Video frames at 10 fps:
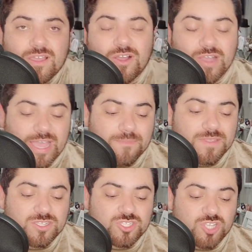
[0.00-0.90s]
Okay,
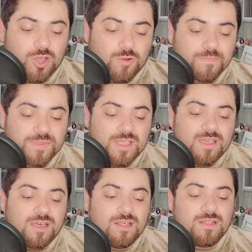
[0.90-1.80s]
so,
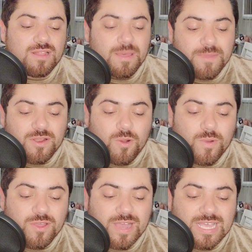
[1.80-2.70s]
let me know
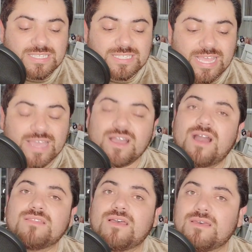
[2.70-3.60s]
what you guys think
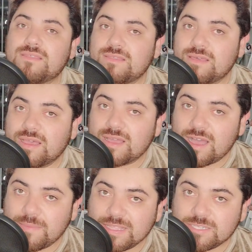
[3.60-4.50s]
on the
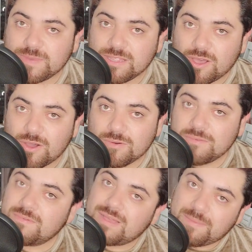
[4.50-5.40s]
comments below.
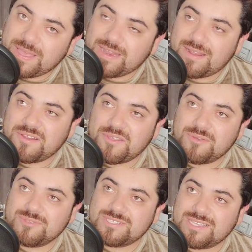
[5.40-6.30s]
I mean, are
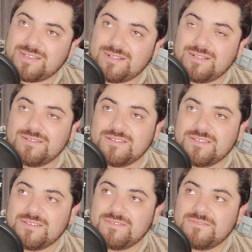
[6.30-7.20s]
you
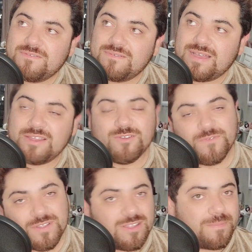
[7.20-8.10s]

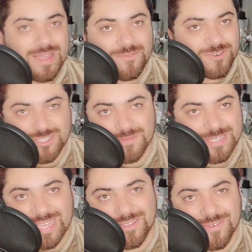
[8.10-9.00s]
feeling bad for Tom
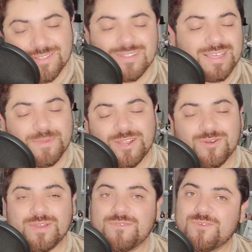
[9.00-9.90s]
Sandoval? Let me
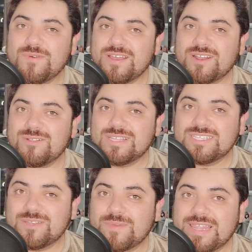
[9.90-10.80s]
know. And if you want to get all the
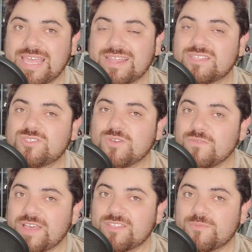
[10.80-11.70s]
tea related to
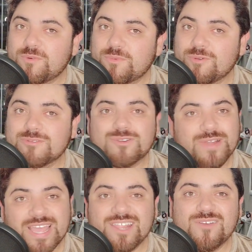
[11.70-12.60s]
Vanderpump Rules
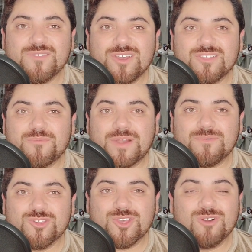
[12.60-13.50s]
or any of the other
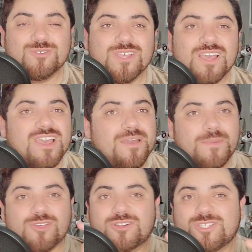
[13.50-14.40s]
Bravo shows,
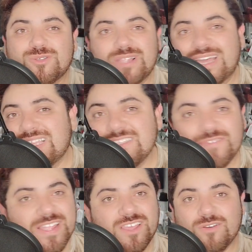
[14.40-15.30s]
make sure to like this
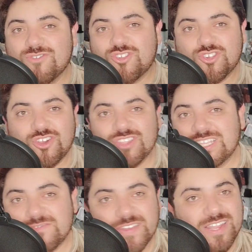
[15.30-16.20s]
video, share
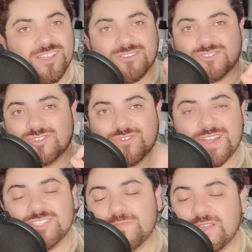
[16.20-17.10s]
this video,
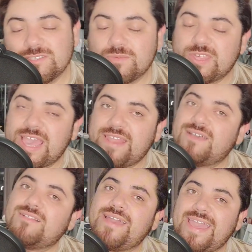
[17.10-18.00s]
subscribe to my YouTube
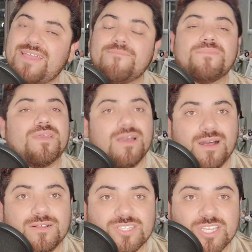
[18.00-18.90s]
channel, and
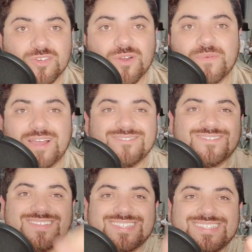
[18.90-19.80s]
I'll see you around.
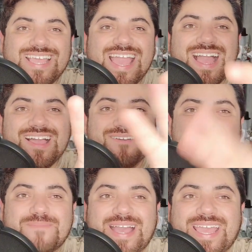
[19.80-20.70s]
See ya.
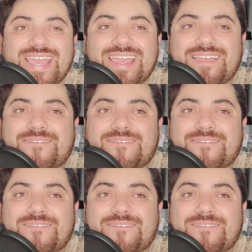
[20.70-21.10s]
Bye.